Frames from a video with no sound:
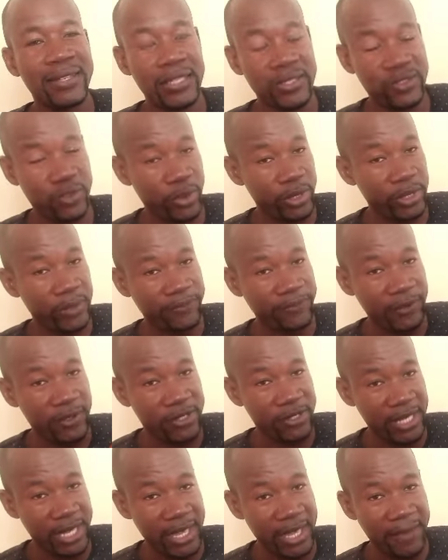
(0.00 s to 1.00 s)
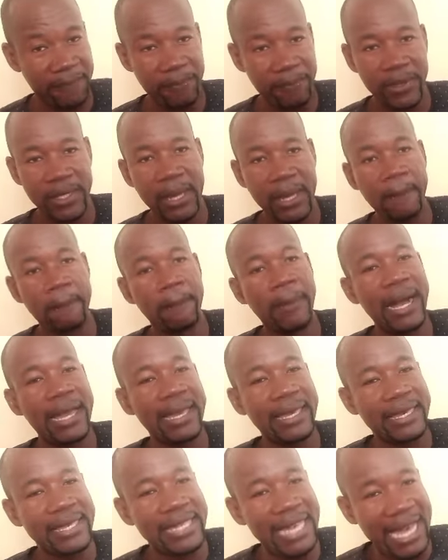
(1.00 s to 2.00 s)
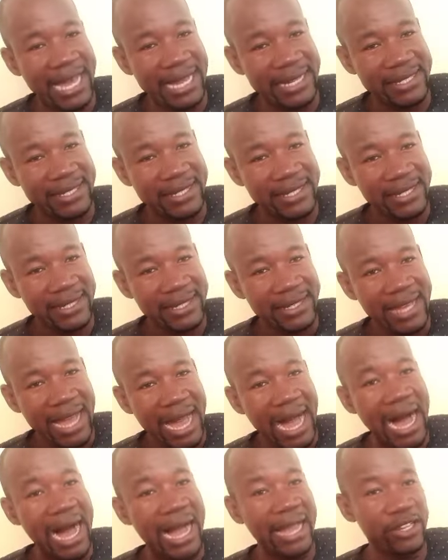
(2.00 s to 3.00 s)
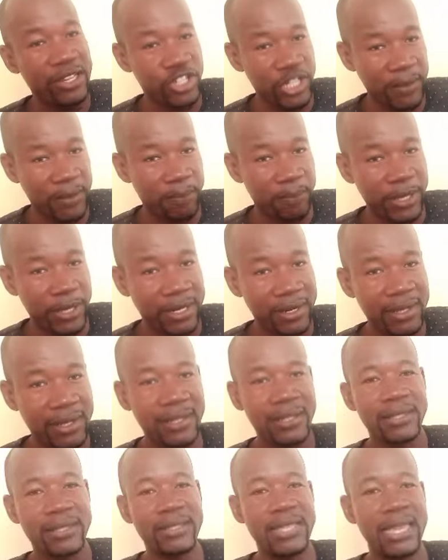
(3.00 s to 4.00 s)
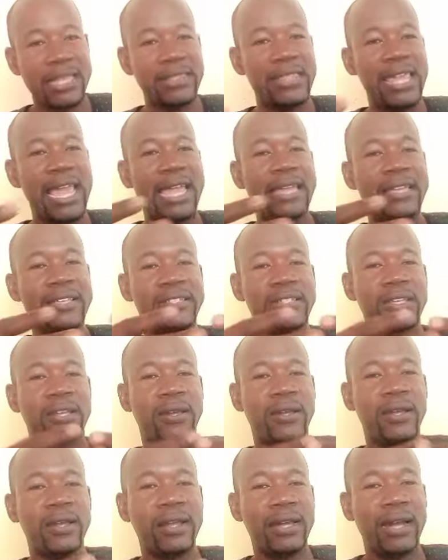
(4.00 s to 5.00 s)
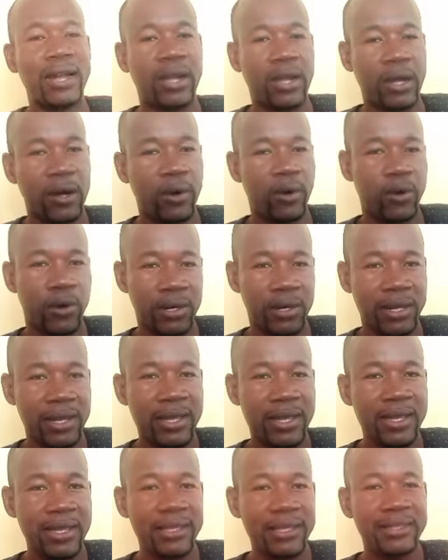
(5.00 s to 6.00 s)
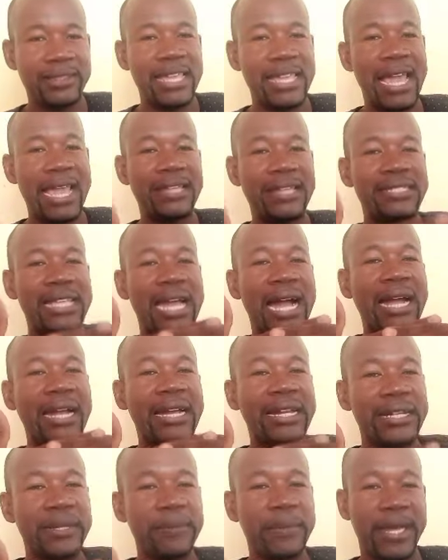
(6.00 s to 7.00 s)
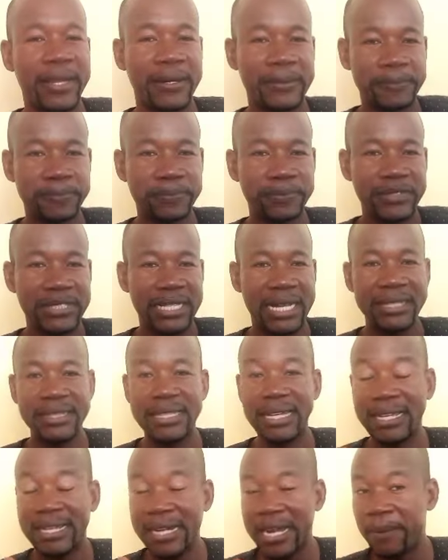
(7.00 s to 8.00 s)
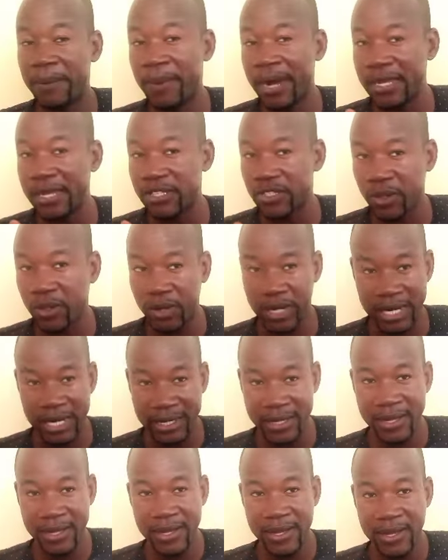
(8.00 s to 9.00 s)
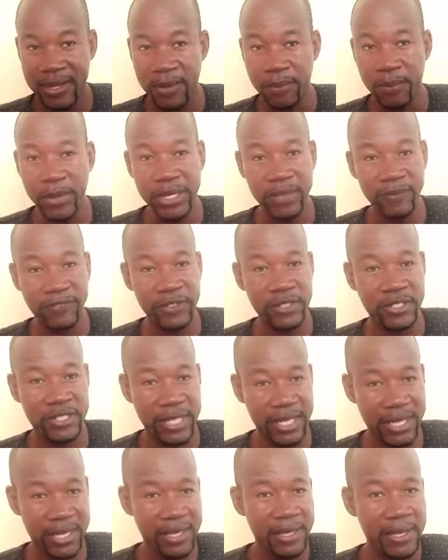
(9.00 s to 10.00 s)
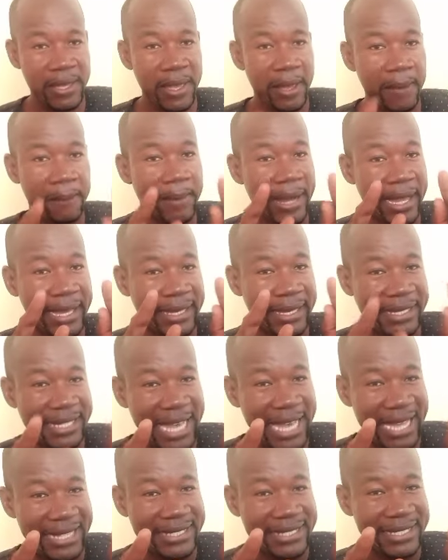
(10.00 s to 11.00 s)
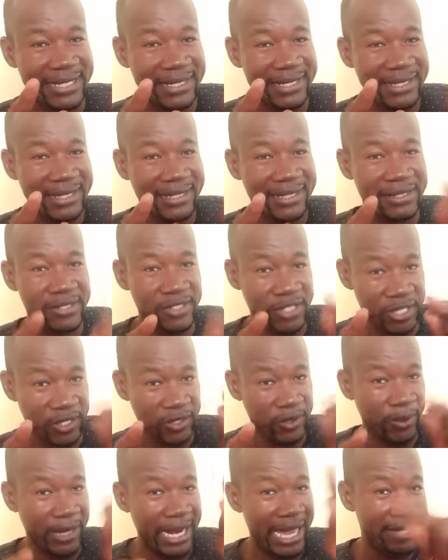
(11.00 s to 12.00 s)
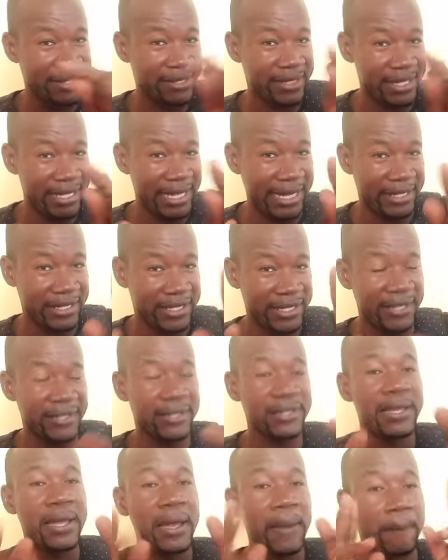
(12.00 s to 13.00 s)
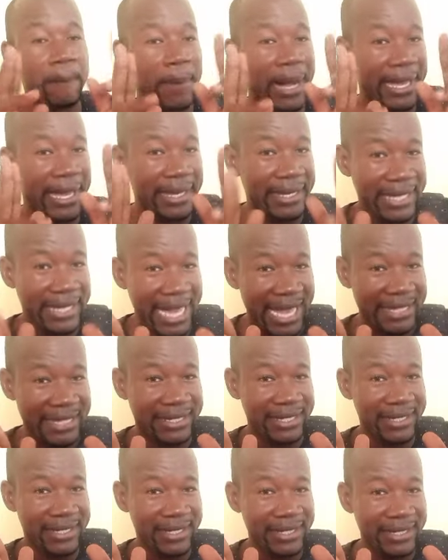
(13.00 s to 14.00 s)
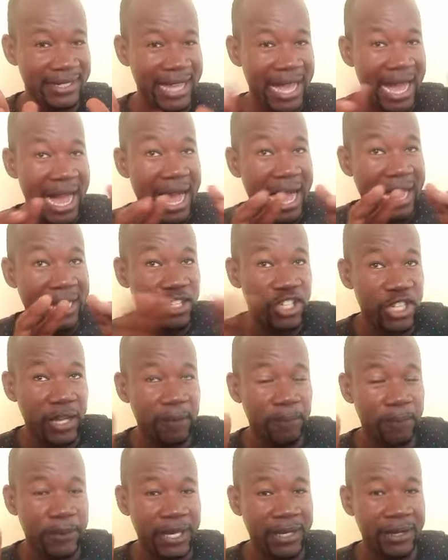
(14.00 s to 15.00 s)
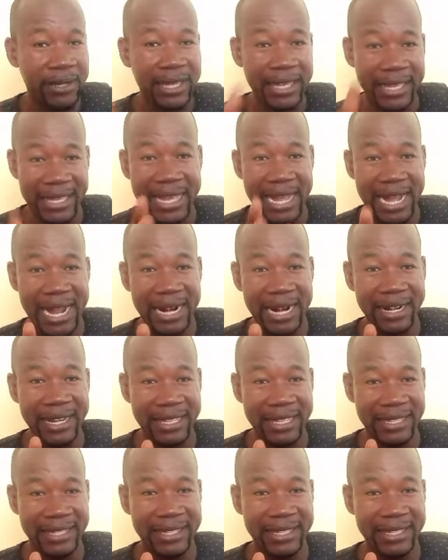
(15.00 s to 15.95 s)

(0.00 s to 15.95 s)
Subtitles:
So if you say, my cats are jumping, then there is concord. There is agreement and the grammar is correct. But if you say, my cat, singular CAT, my cat are jumping, are,